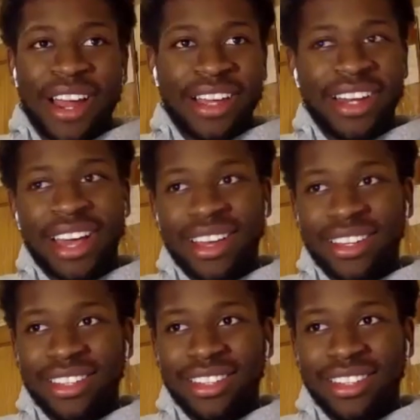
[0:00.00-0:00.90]
all right at like
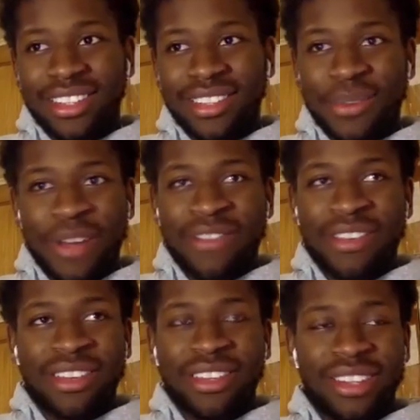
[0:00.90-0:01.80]

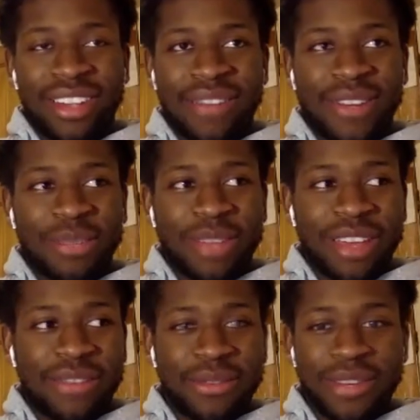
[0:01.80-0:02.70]
whatever level I was
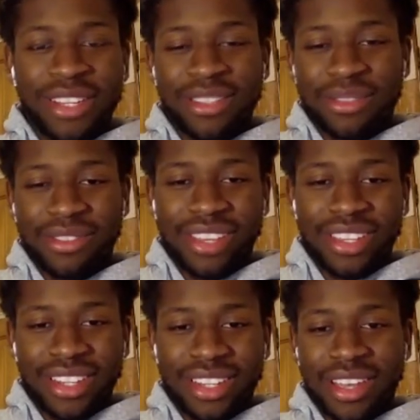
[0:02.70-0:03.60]
playing, 14s or
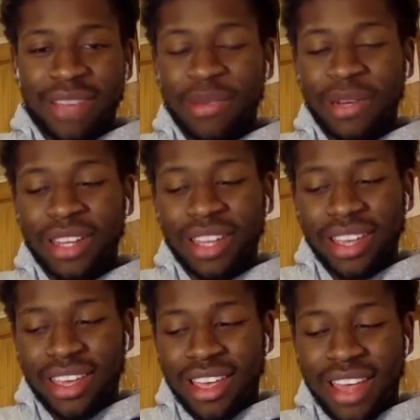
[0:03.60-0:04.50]
15s at the time, but
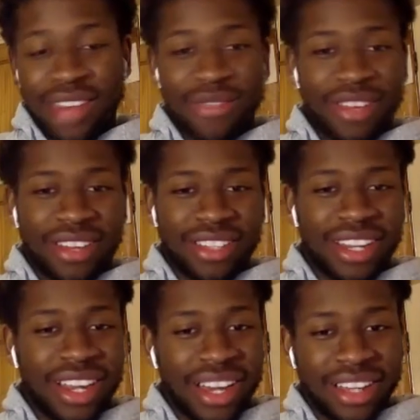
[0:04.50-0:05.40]
I didn't think I was
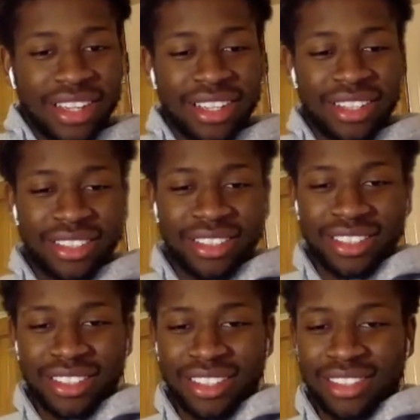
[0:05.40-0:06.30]
gonna get like a
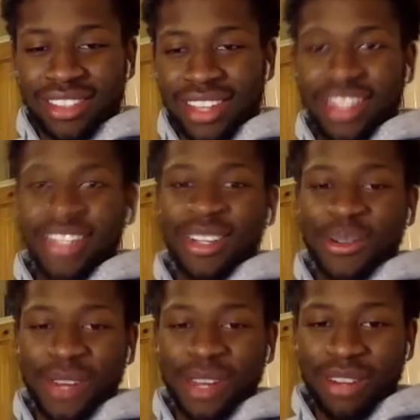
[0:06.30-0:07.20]
an mm.
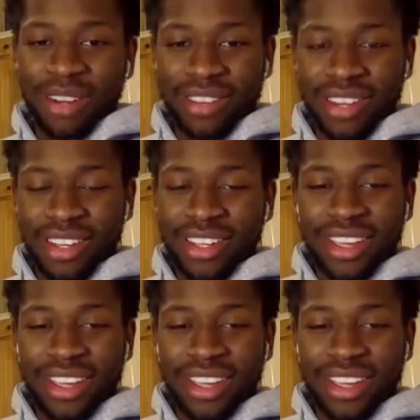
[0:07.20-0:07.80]
England call up or anything like, like